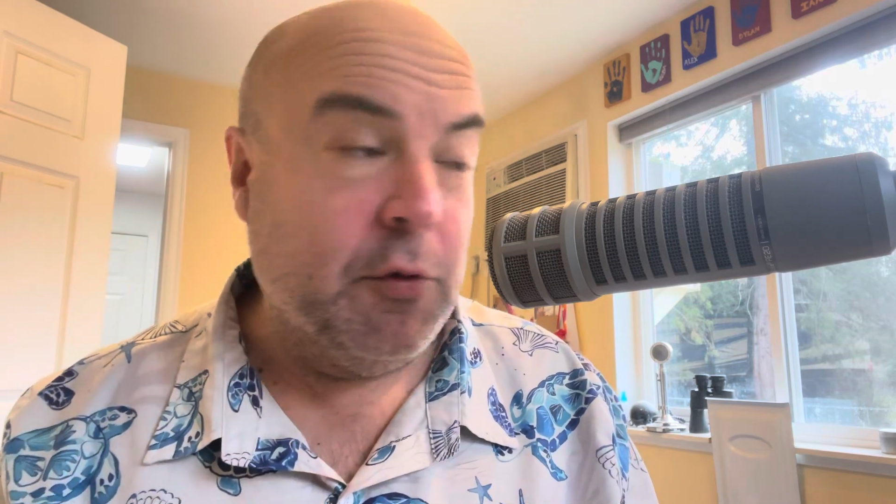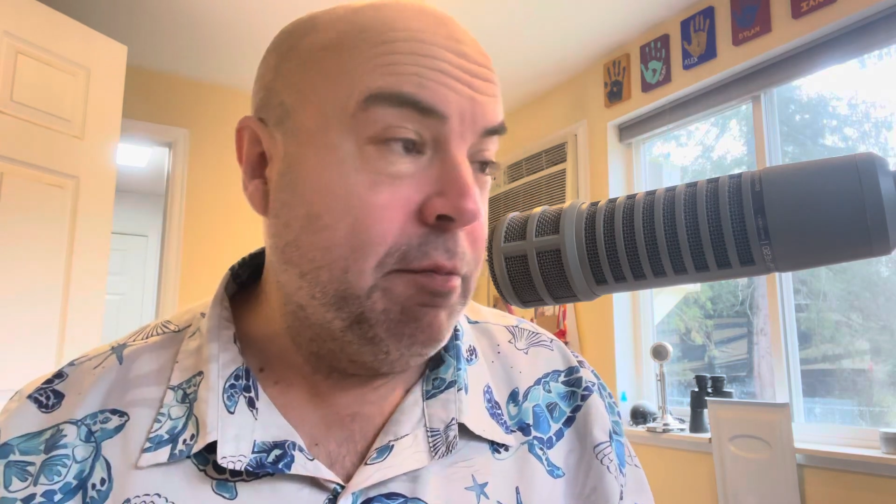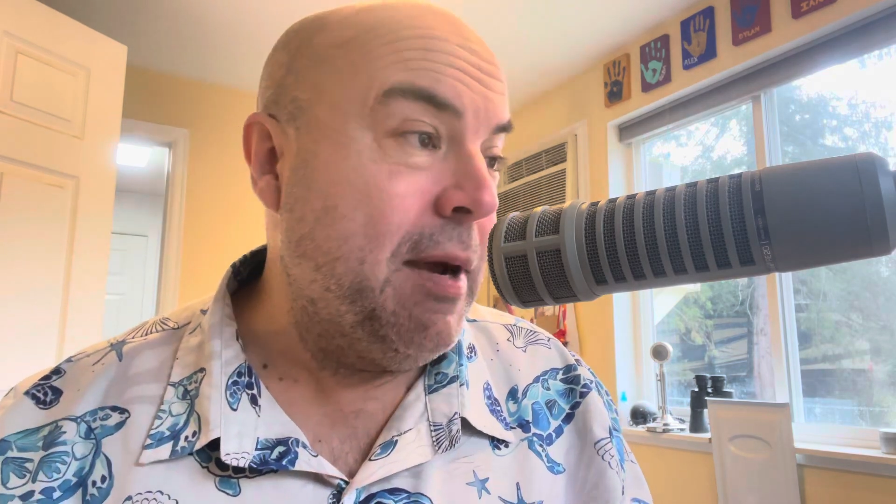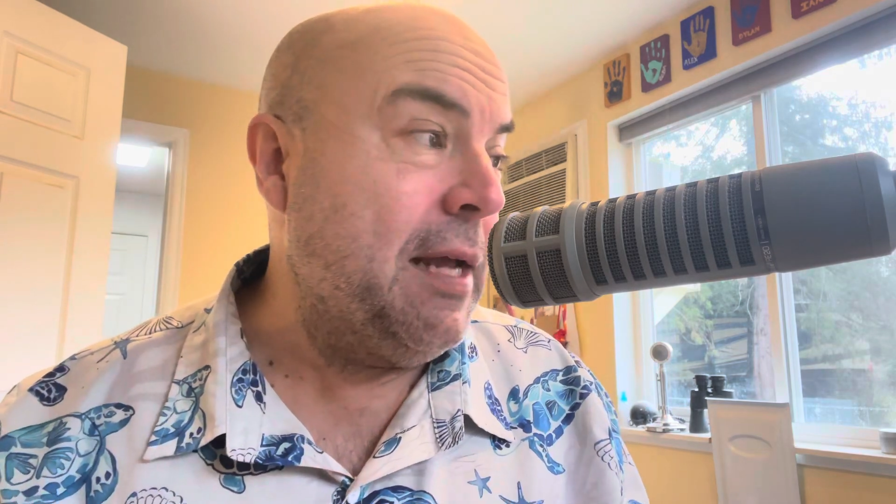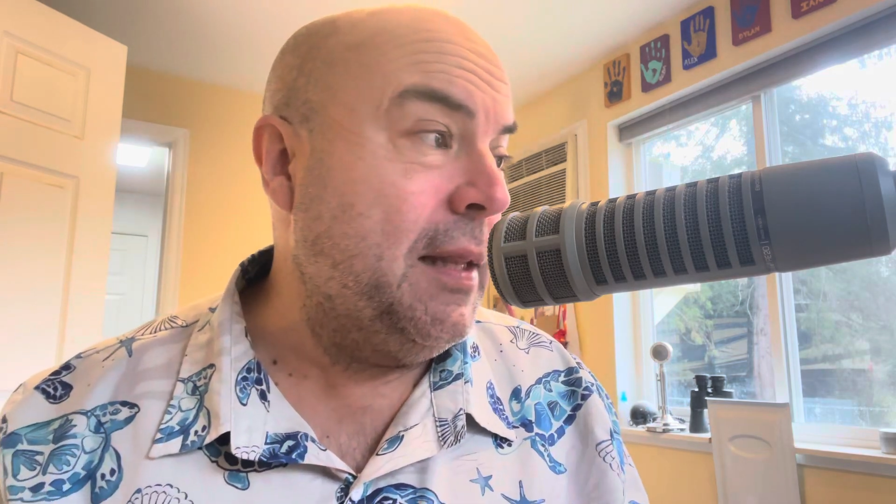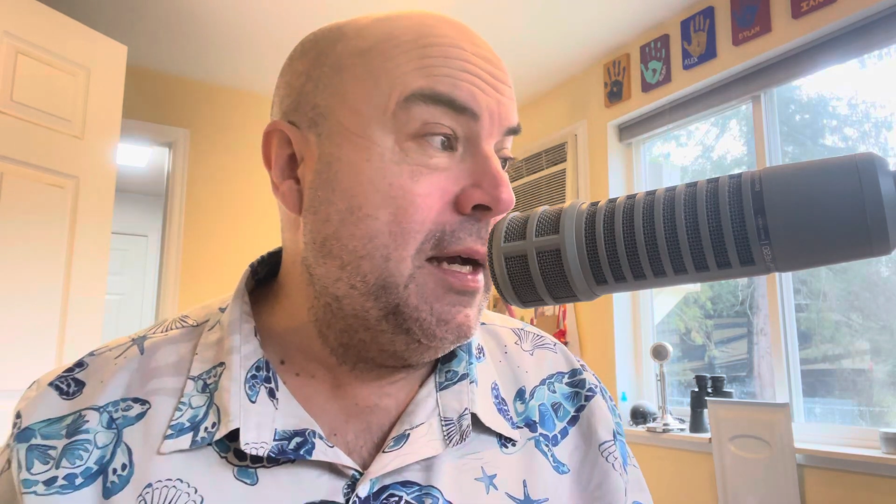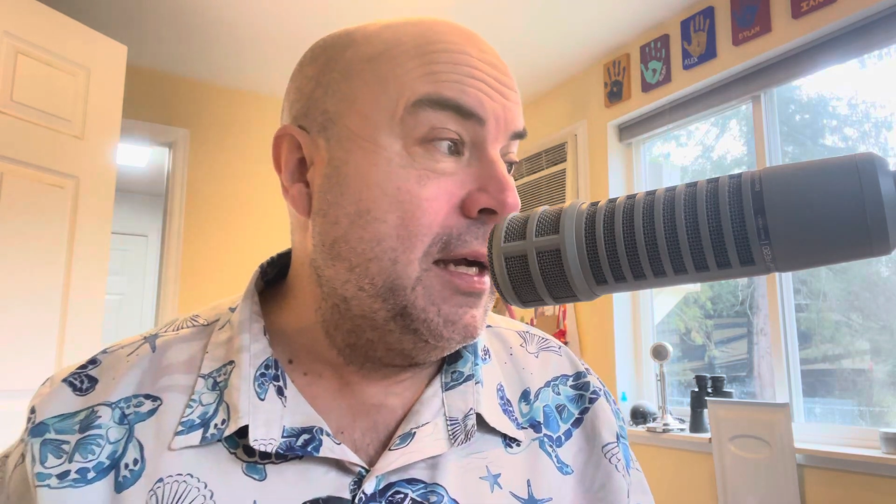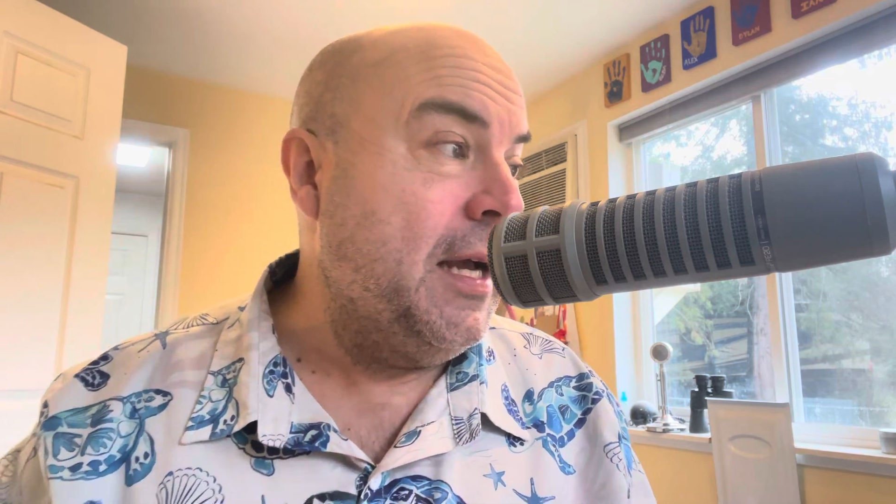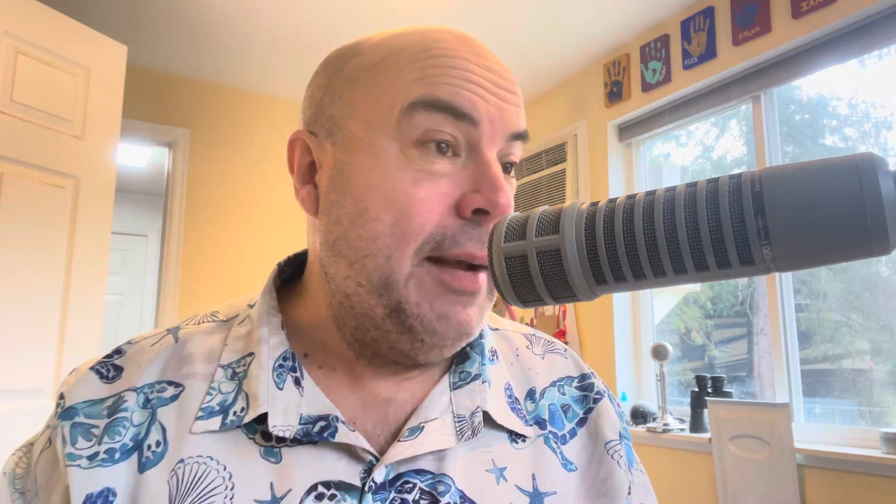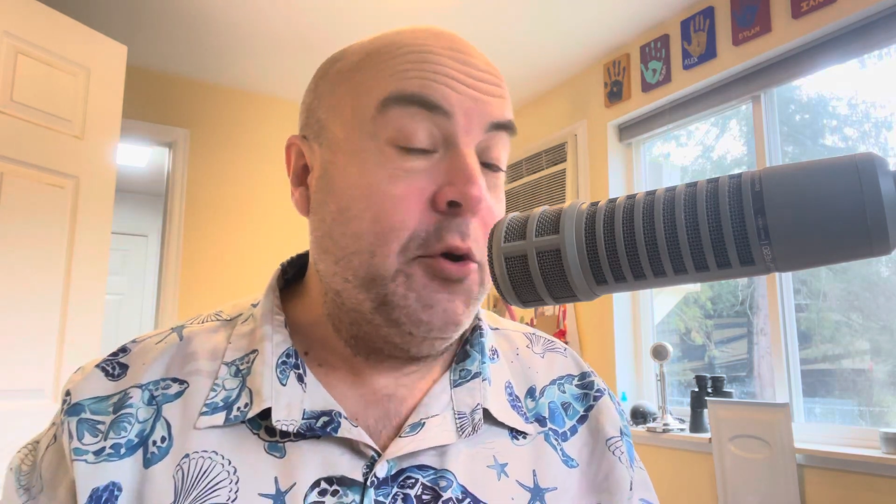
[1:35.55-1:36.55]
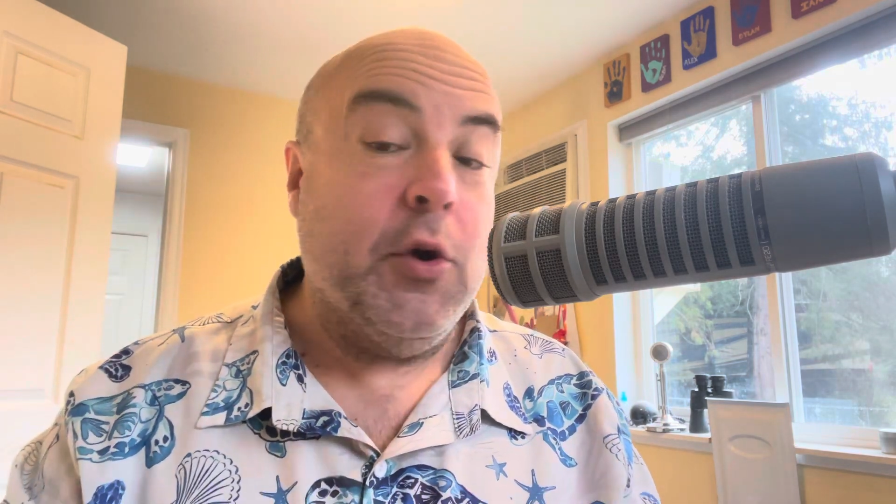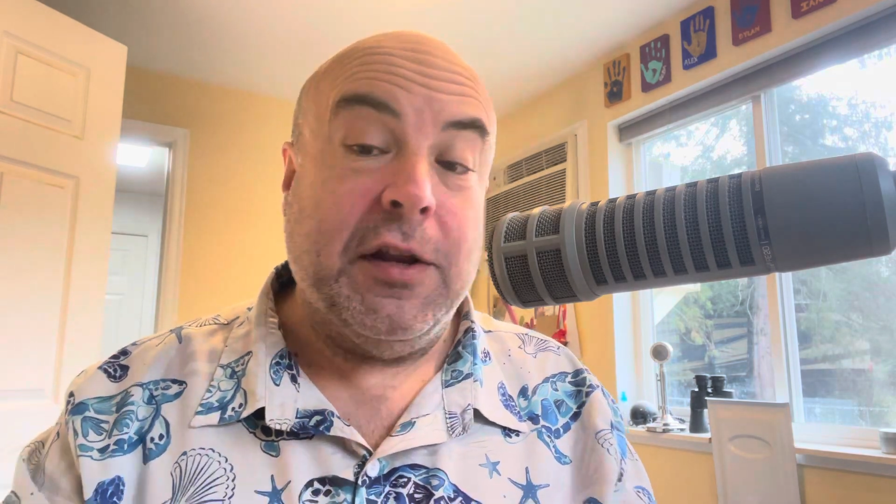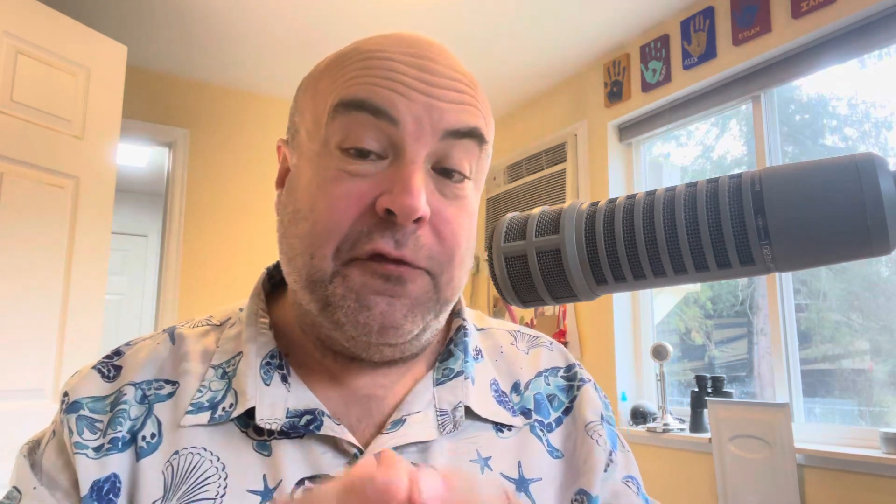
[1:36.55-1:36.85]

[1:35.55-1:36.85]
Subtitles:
With my luck, I'm going to